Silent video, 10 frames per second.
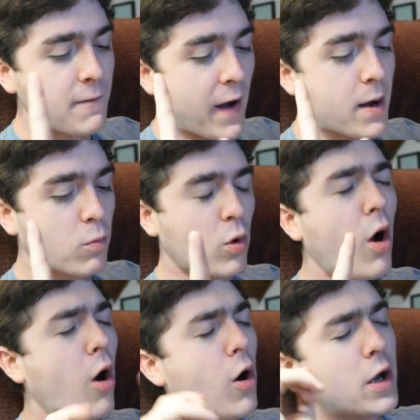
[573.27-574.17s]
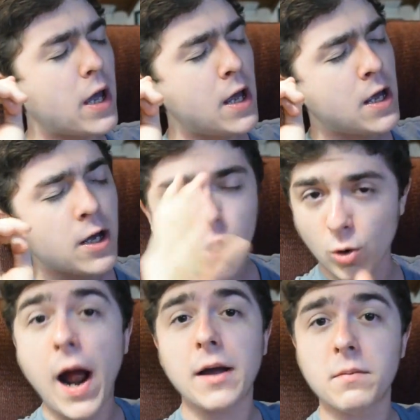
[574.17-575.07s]
If I am wrong,
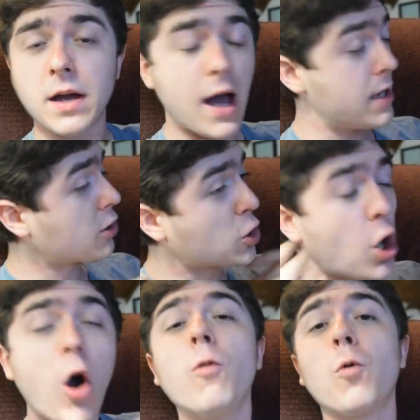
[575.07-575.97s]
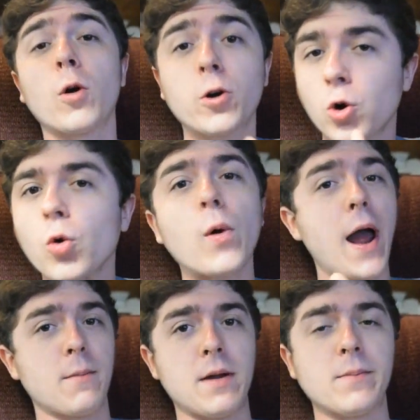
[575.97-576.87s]
correct me. I go for it.
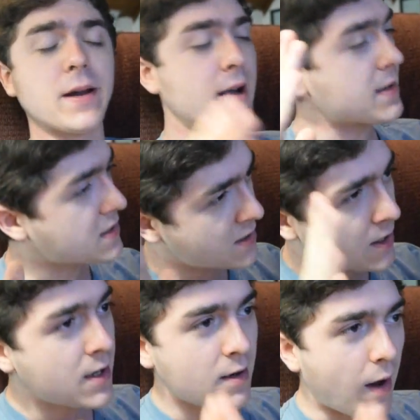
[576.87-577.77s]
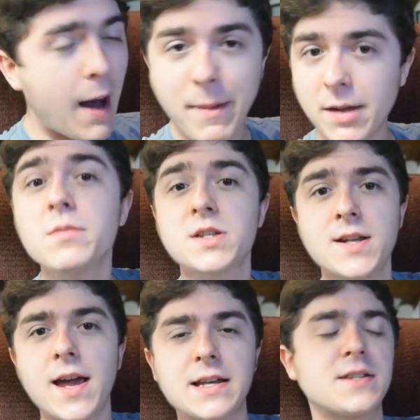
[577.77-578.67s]
Correct me because I make
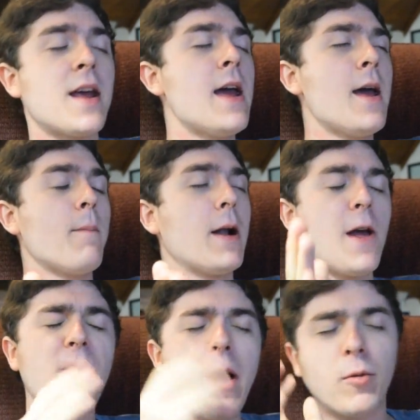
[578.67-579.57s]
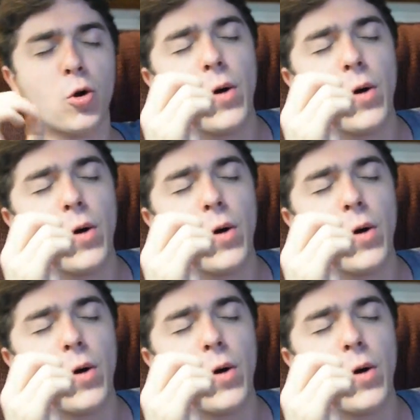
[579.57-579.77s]
mistakes. But if I am